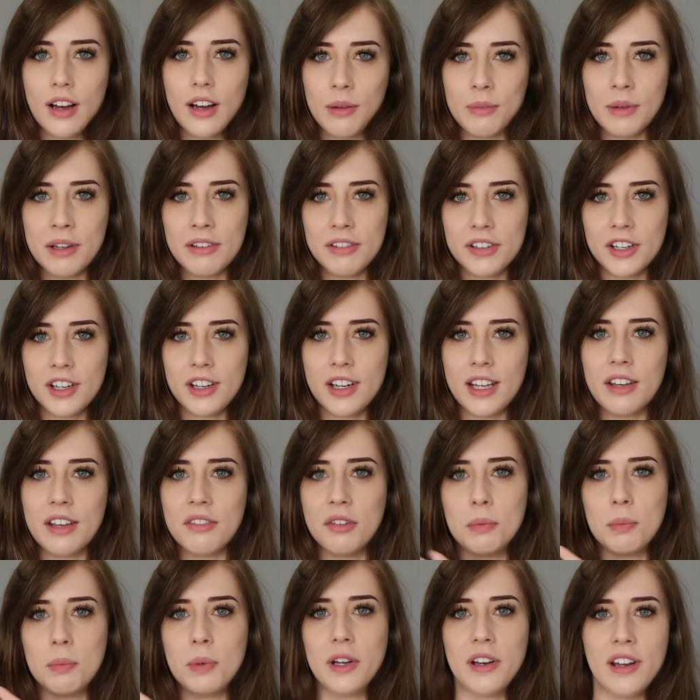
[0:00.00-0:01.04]
I'm never gonna give
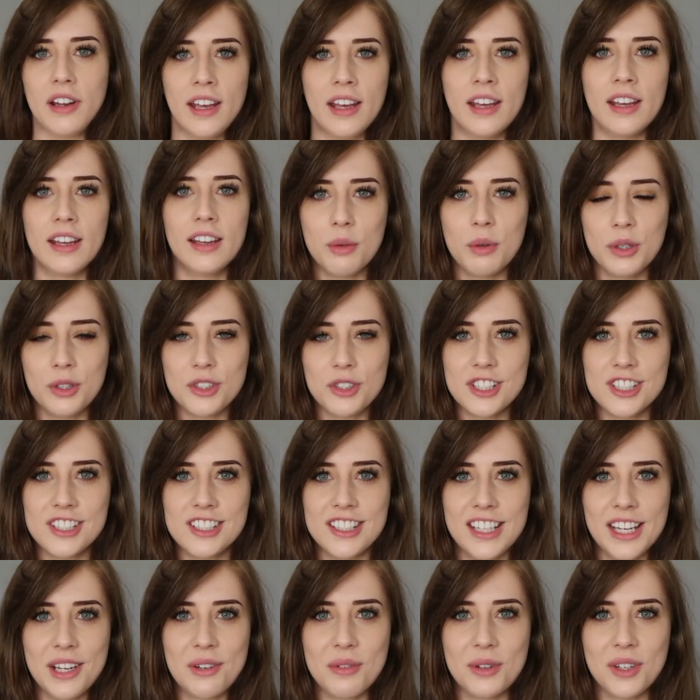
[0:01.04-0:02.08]
up on it. We'll just
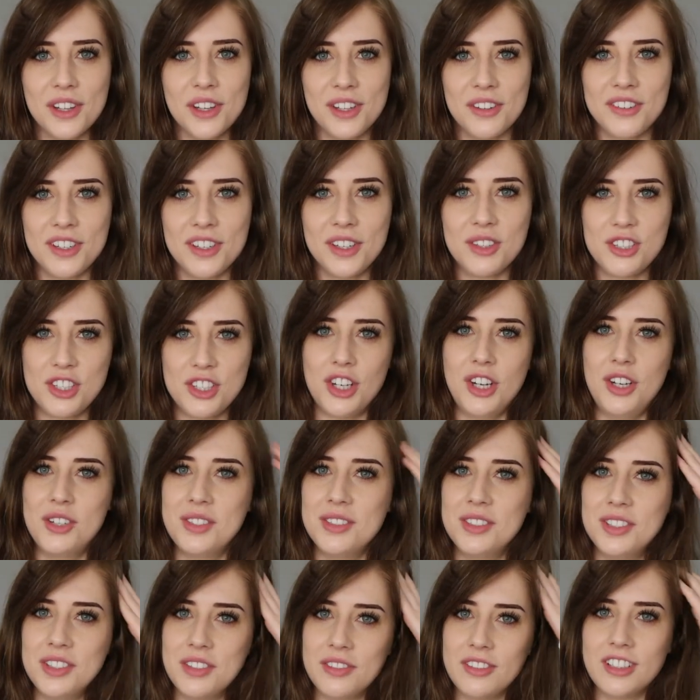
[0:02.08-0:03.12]
see what the future
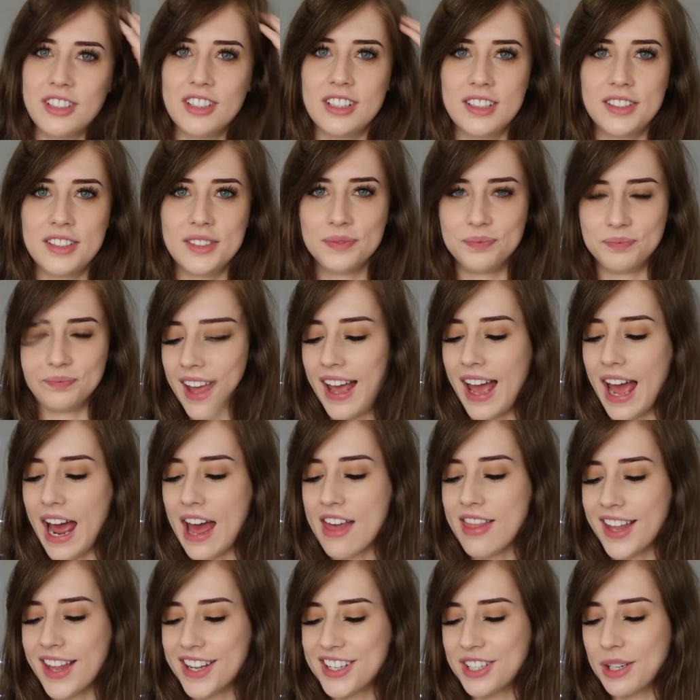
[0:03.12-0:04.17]
holds for us.
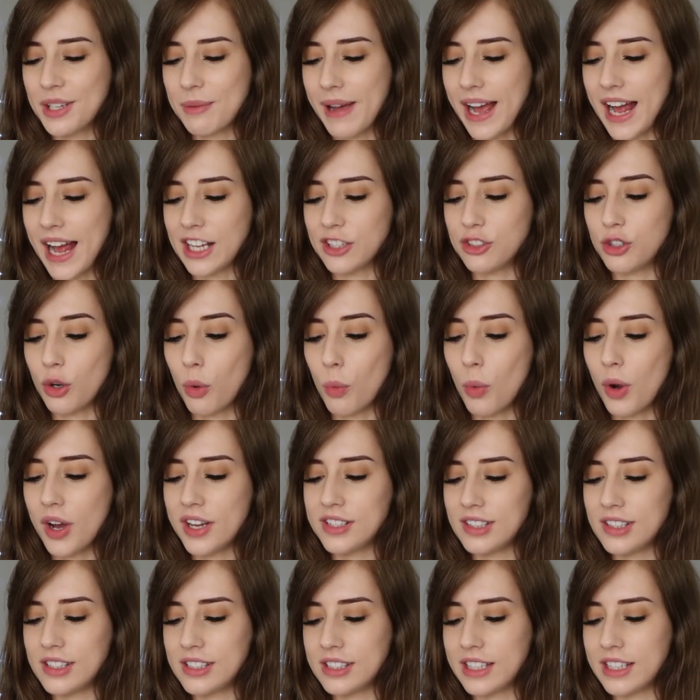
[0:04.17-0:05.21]
And then someone asked, what
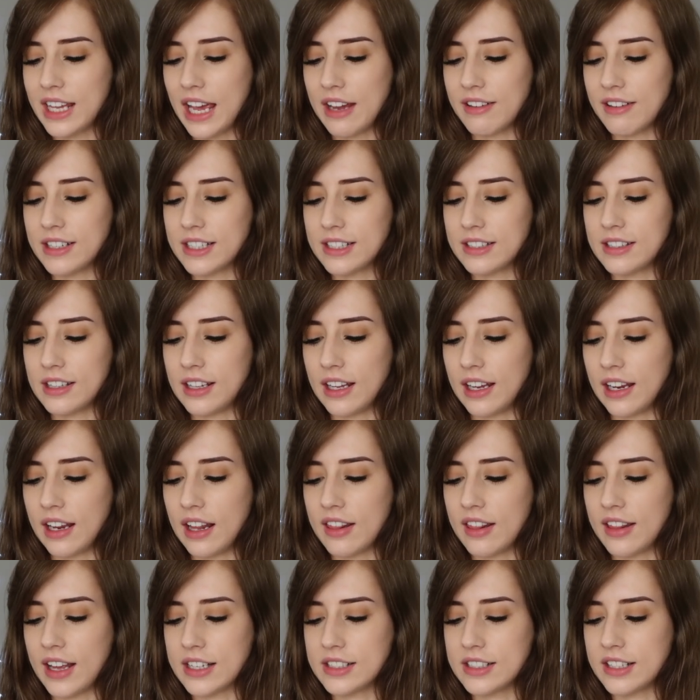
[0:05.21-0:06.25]
is the scariest thing
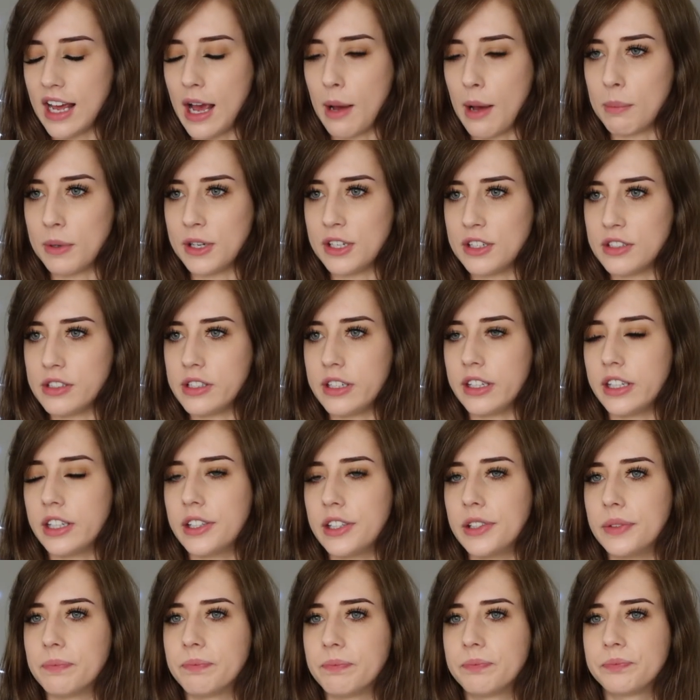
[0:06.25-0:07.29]
that's happened to
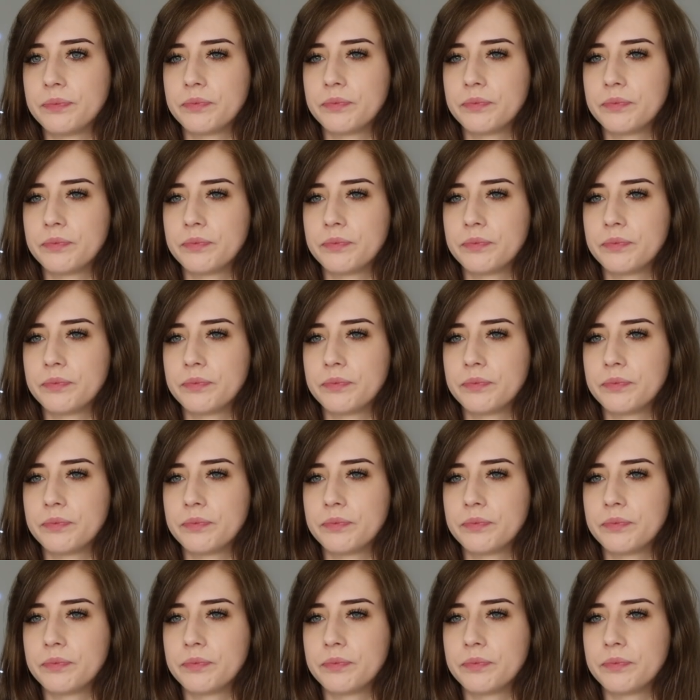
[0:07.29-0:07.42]
you?